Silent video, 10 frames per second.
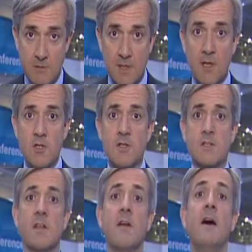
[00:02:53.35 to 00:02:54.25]
the countries
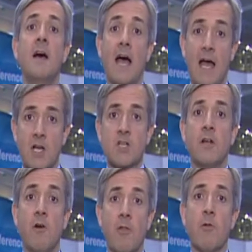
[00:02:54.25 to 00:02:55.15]
that have actually
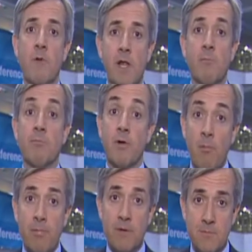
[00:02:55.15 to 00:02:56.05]
got the real
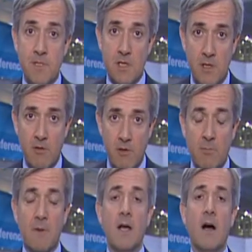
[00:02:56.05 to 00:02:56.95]
problems in Europe
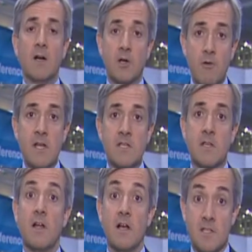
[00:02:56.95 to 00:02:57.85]
are Greece
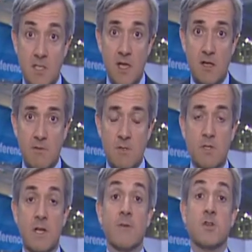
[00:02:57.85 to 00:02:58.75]
and ourselves,
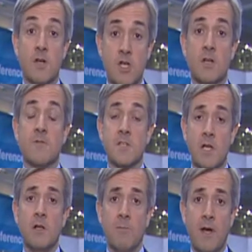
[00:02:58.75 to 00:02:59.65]
which have a tradition of
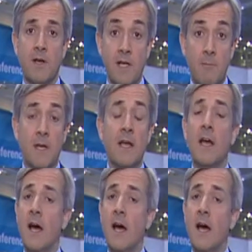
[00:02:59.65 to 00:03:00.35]
single-party government.